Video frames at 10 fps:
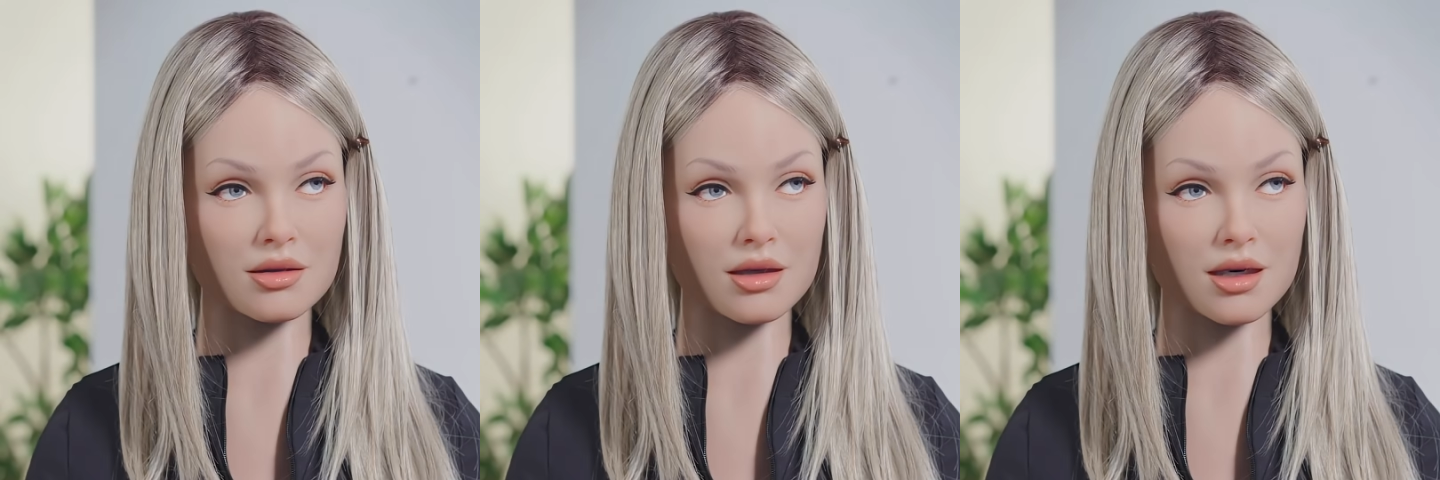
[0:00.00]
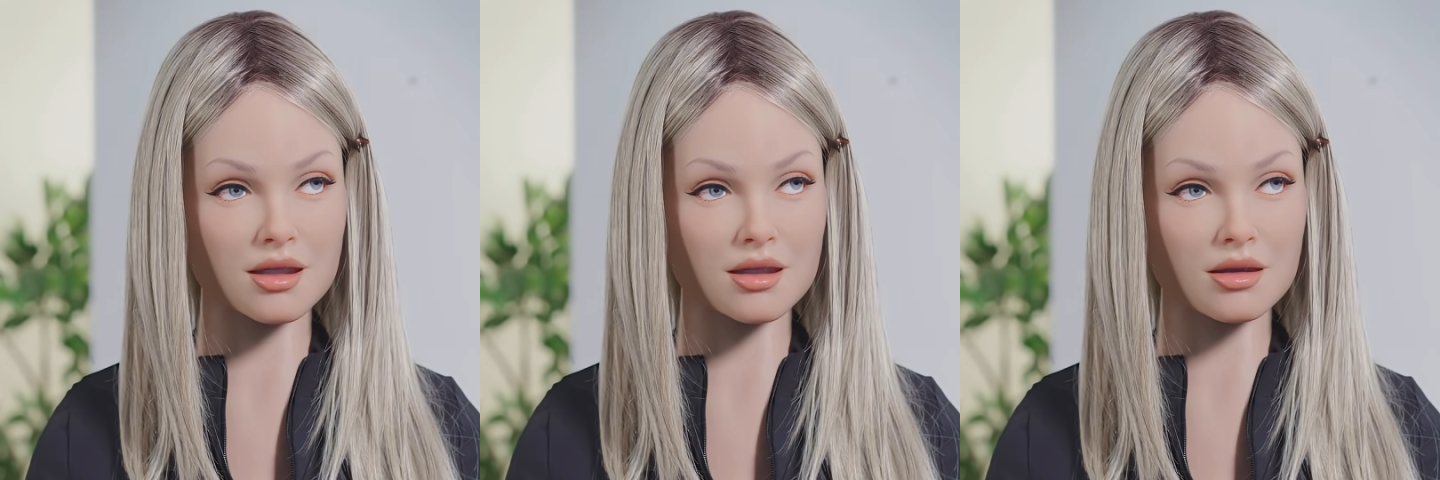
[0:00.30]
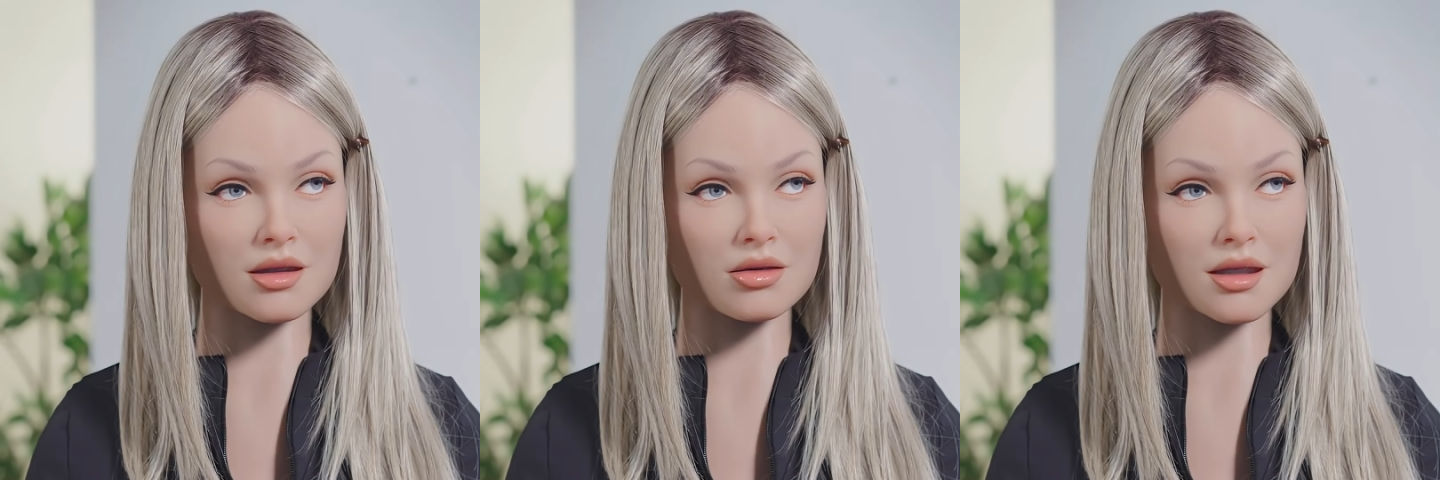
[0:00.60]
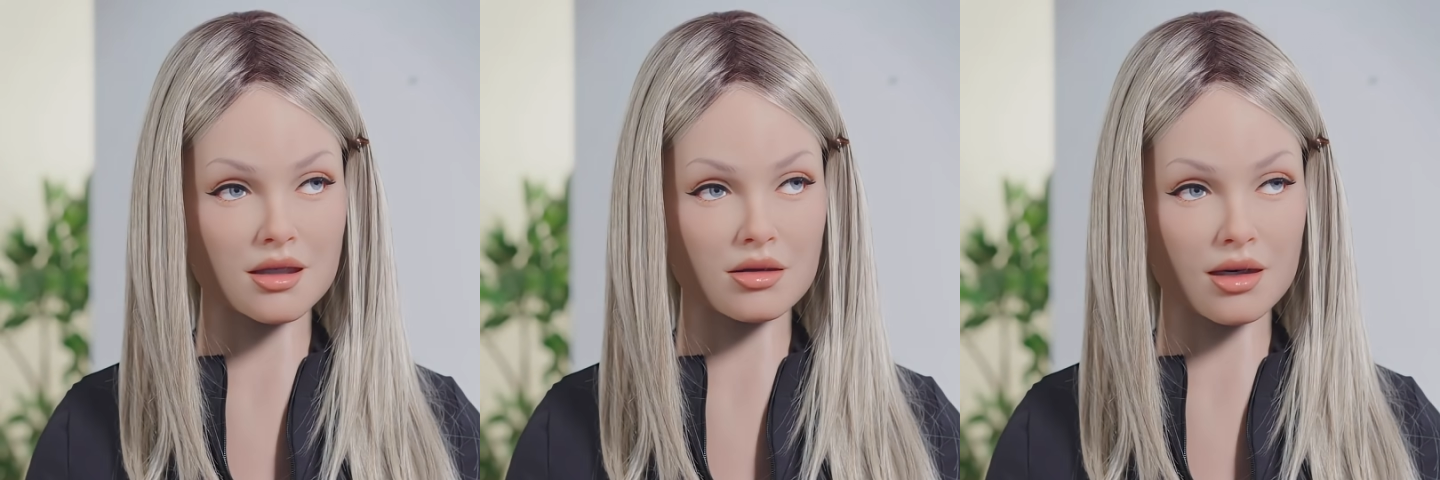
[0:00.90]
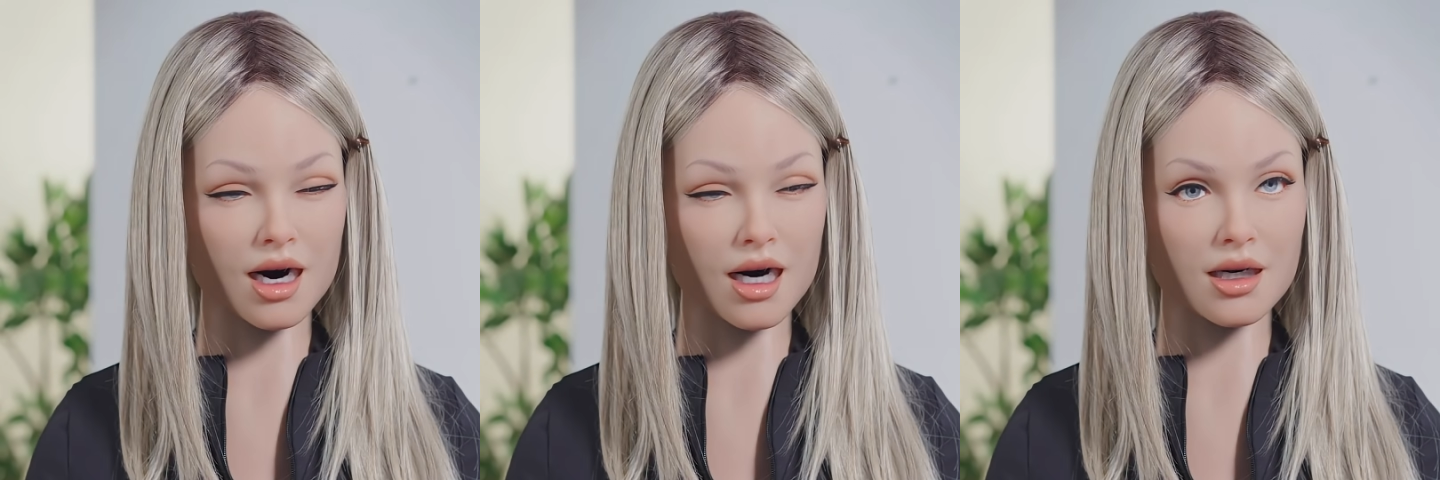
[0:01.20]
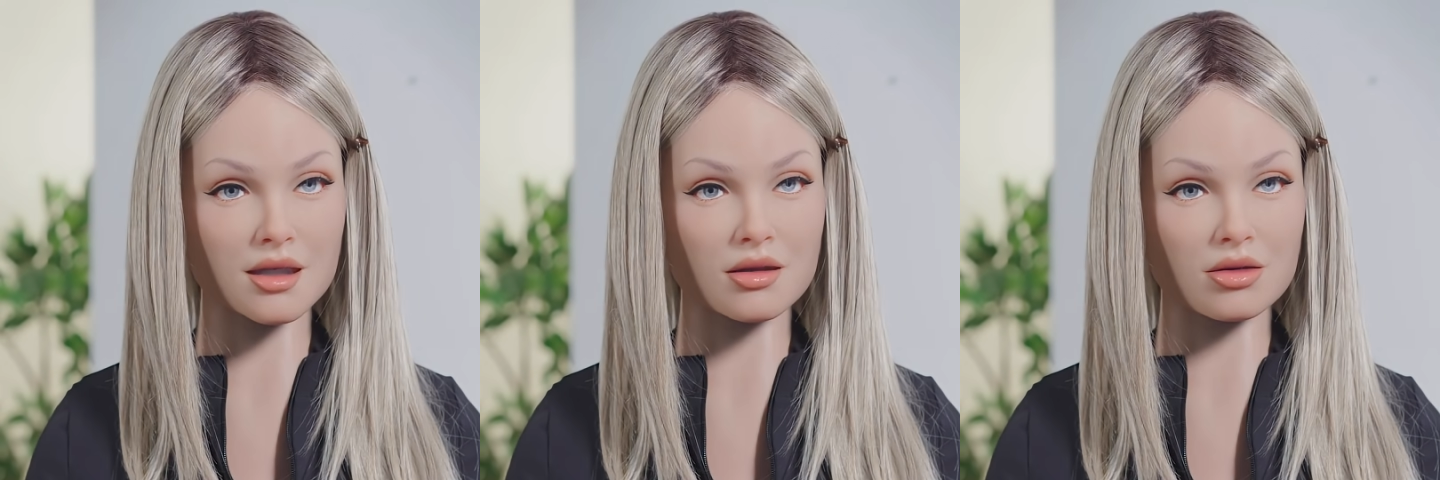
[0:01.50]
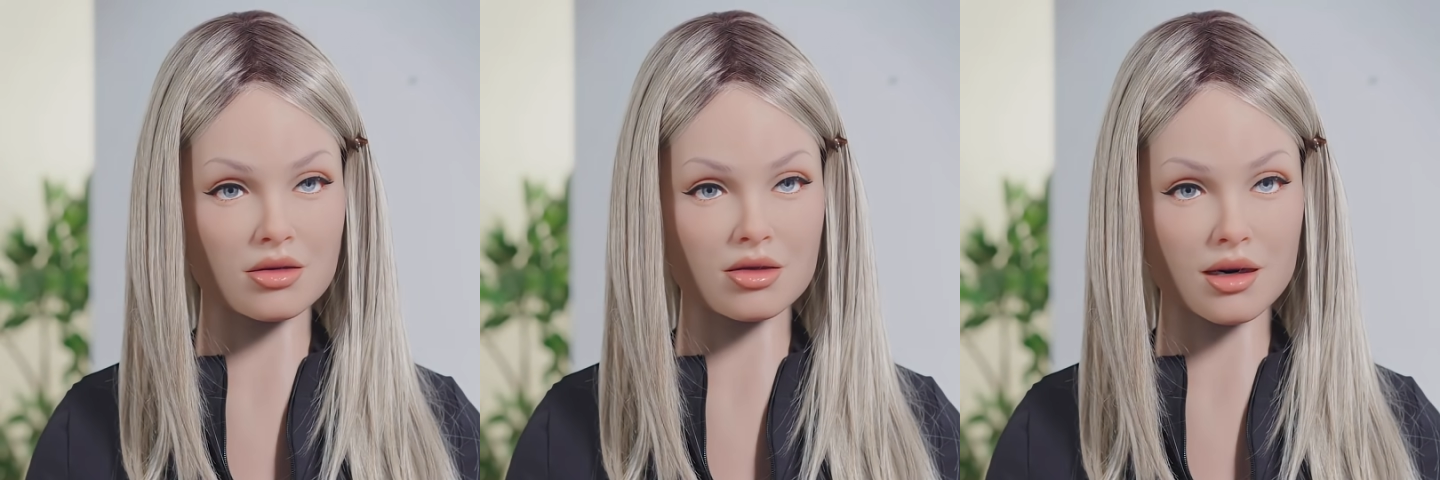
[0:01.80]
I'm five years old in robot
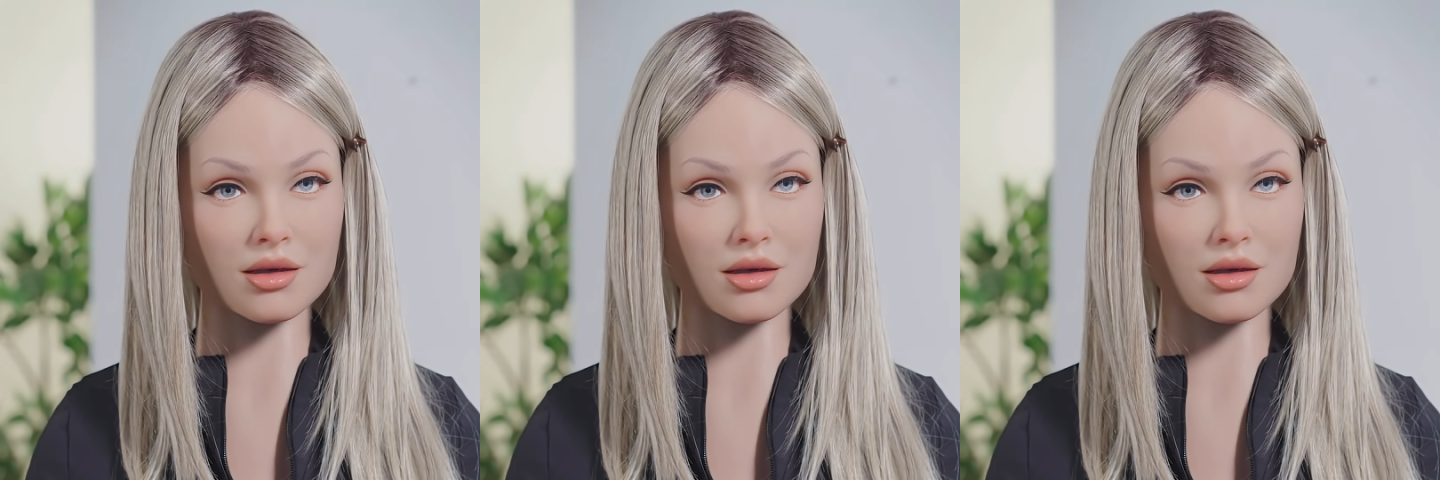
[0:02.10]
years,